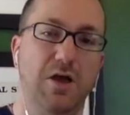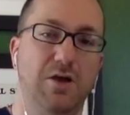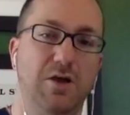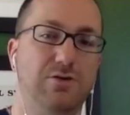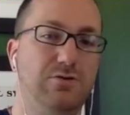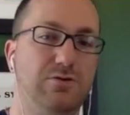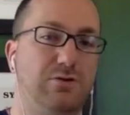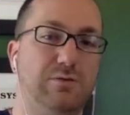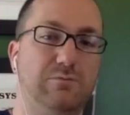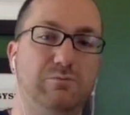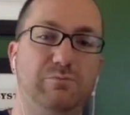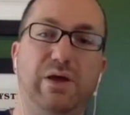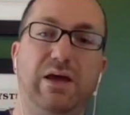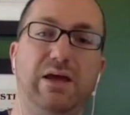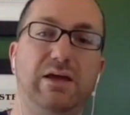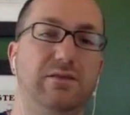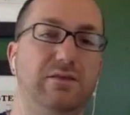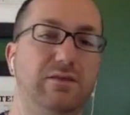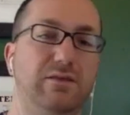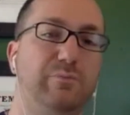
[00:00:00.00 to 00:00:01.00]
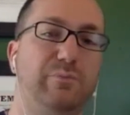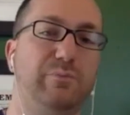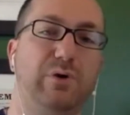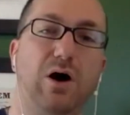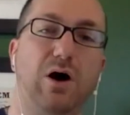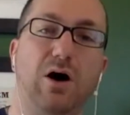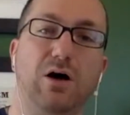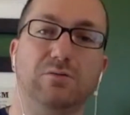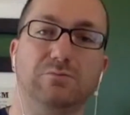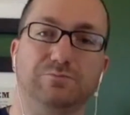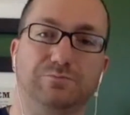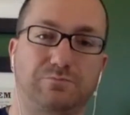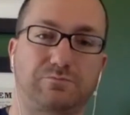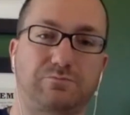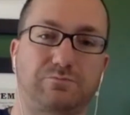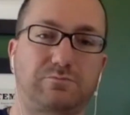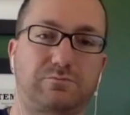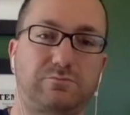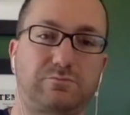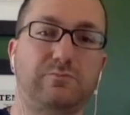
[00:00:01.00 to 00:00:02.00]
You can pin the ball
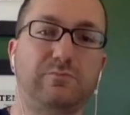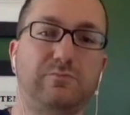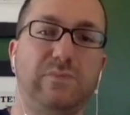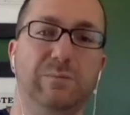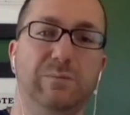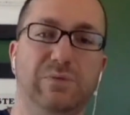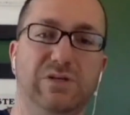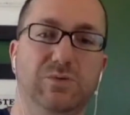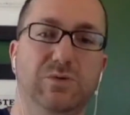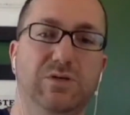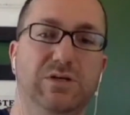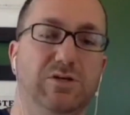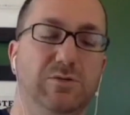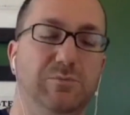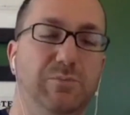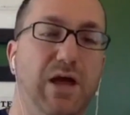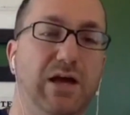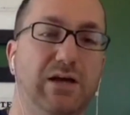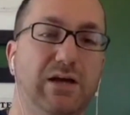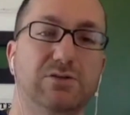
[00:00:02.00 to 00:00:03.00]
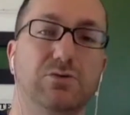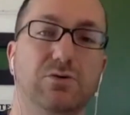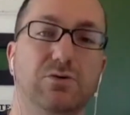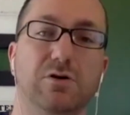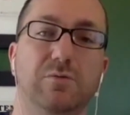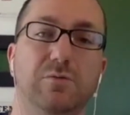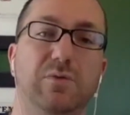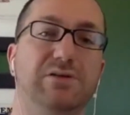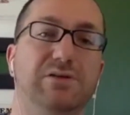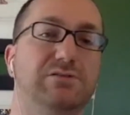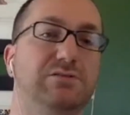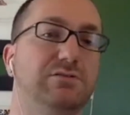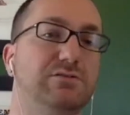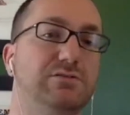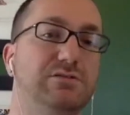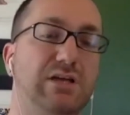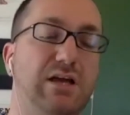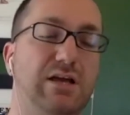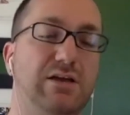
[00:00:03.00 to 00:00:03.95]
between your pectoral muscles